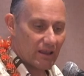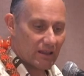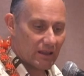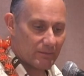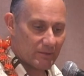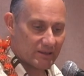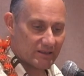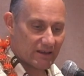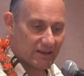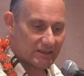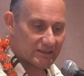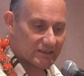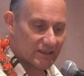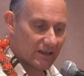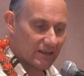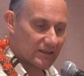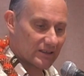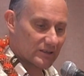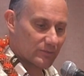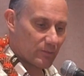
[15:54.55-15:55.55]
let me
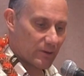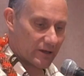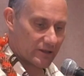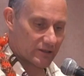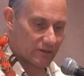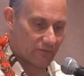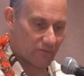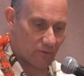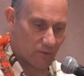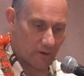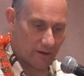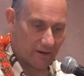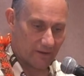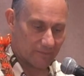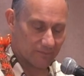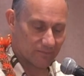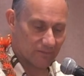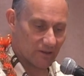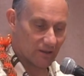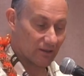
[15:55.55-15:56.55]
dissect this picture for you.
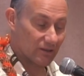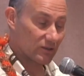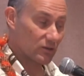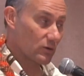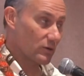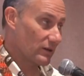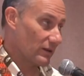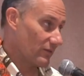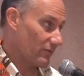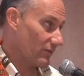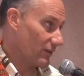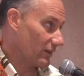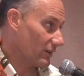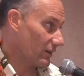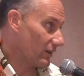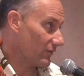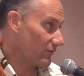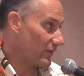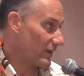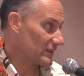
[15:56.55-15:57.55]
A
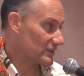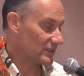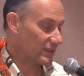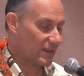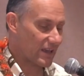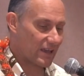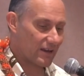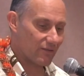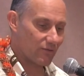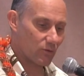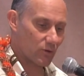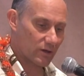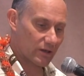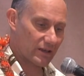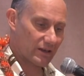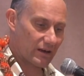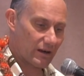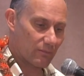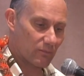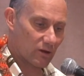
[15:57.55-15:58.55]
little investigative work
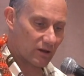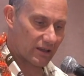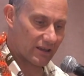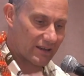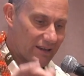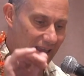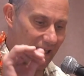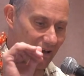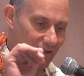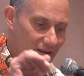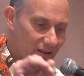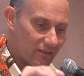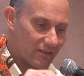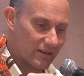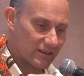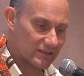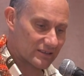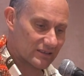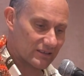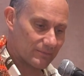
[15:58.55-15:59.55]
here. I'm looking down on
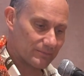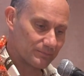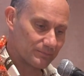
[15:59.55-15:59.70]
this.